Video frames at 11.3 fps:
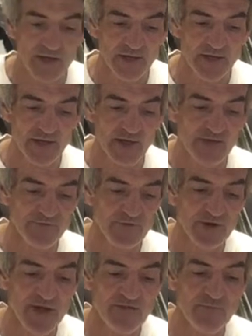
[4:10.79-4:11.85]
Okay, after I
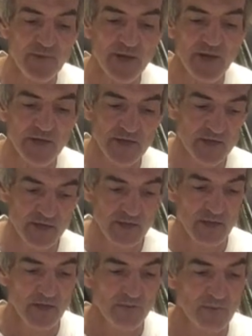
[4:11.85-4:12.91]
have my
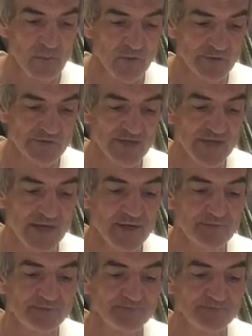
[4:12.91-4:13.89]
mold set,